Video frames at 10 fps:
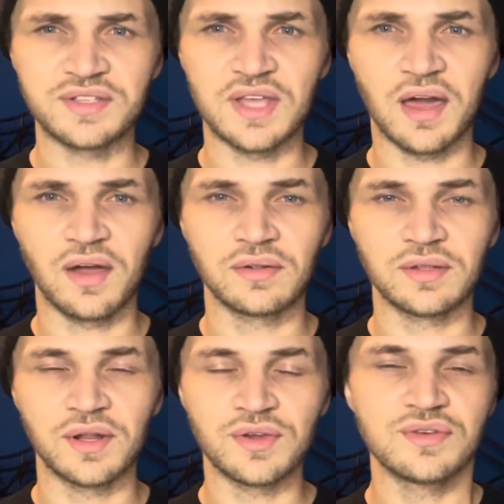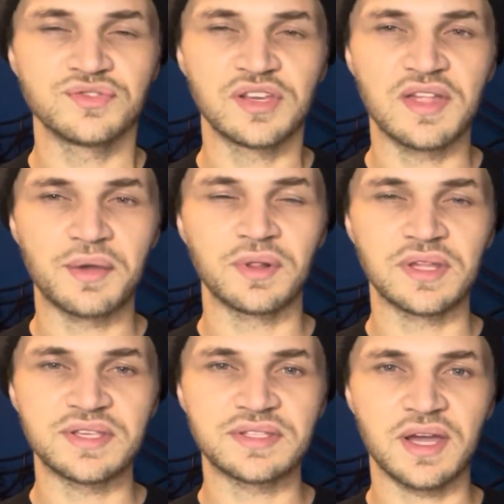is out. You know, usually they
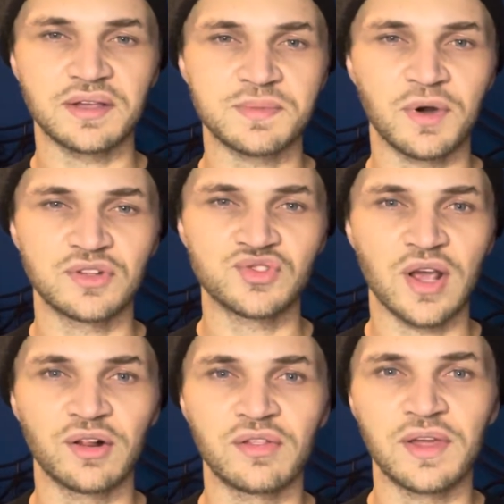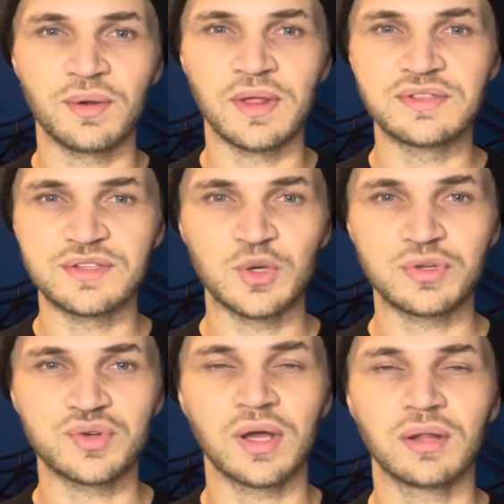release like a small trailer, then they release a super
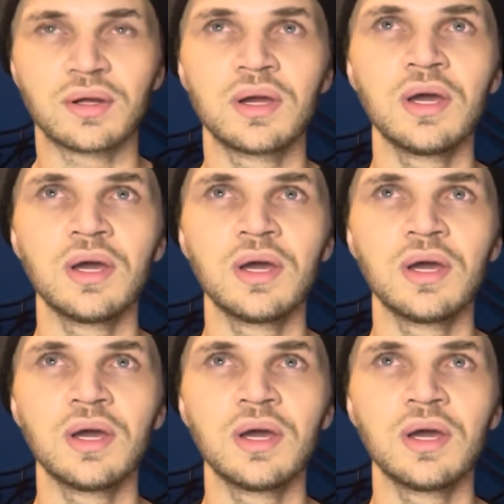trailer.